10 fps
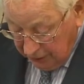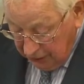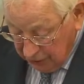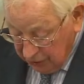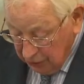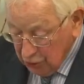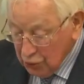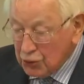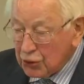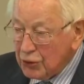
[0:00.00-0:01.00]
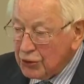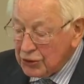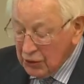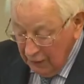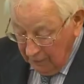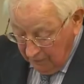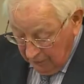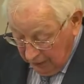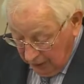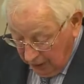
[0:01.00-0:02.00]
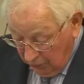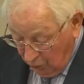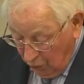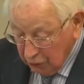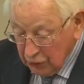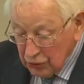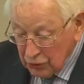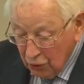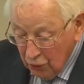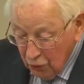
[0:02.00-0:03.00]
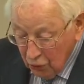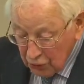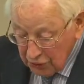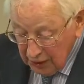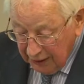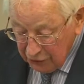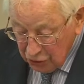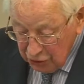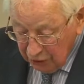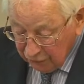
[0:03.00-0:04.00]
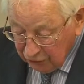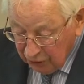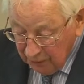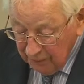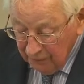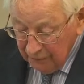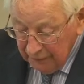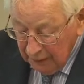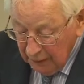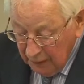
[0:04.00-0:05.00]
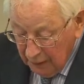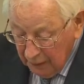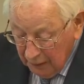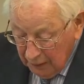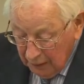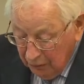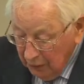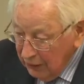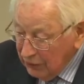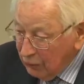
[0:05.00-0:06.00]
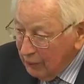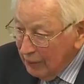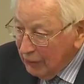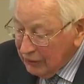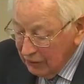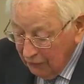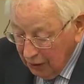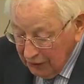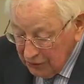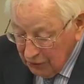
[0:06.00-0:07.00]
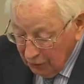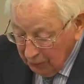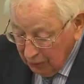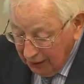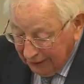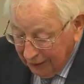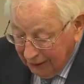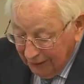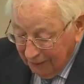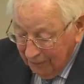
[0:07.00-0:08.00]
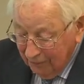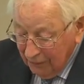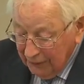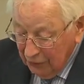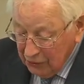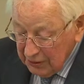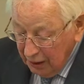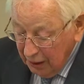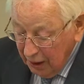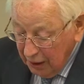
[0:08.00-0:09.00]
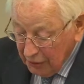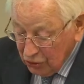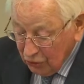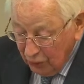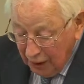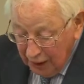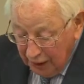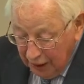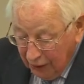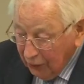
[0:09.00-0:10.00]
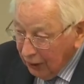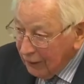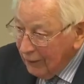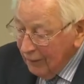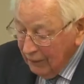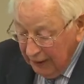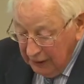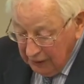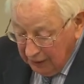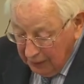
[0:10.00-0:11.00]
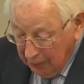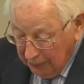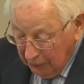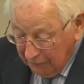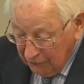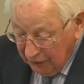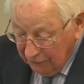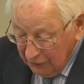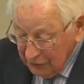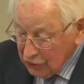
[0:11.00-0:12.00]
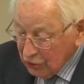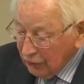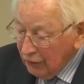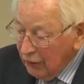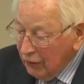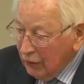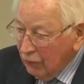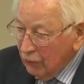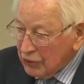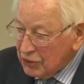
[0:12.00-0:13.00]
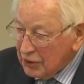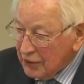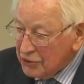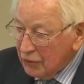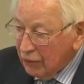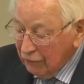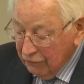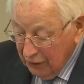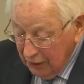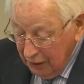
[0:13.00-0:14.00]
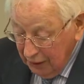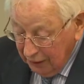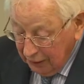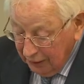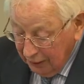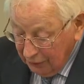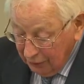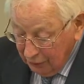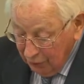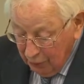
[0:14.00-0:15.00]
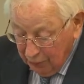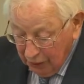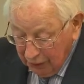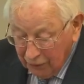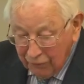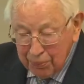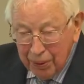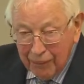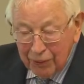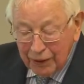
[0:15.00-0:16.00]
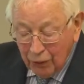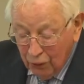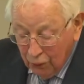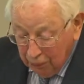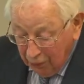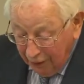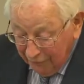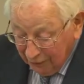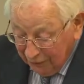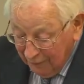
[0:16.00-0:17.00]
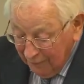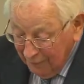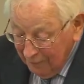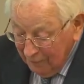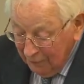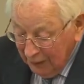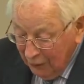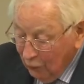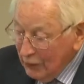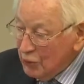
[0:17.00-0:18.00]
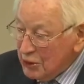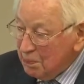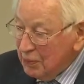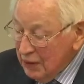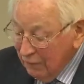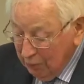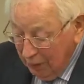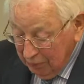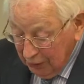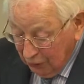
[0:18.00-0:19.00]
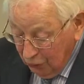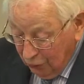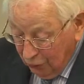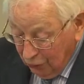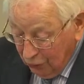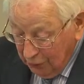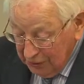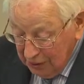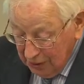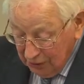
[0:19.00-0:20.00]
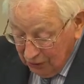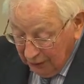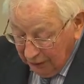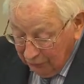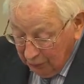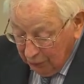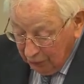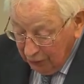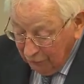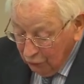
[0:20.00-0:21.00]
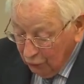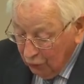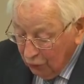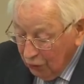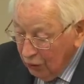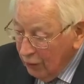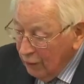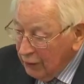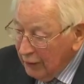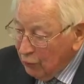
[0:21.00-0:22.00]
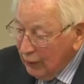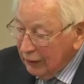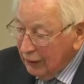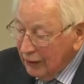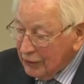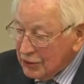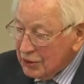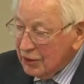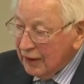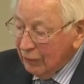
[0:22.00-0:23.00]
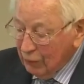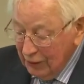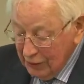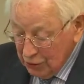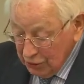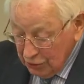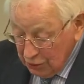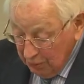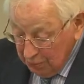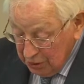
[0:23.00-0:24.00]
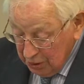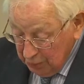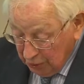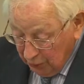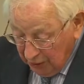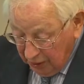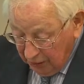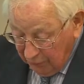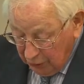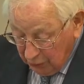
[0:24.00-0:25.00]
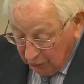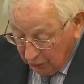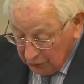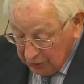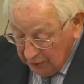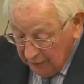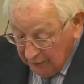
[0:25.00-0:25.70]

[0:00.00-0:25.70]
institutions, and what has caused that shift. We need to remember the divide is not a bright line. There is a large grey area incapable of definition which does not fit neatly under the rubric of public or private. When we speak of public law, we tend to think of the body of law that regulates the relationships between individuals